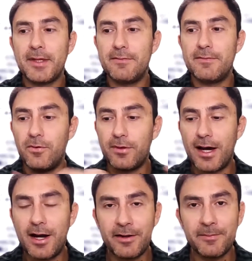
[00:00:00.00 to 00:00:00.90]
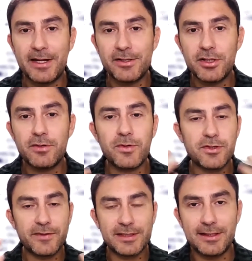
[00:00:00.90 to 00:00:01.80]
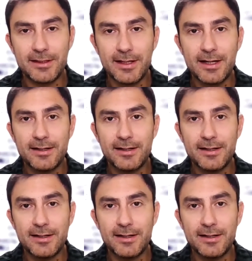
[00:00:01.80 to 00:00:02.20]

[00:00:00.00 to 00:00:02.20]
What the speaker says: for the hiring manager, which obviously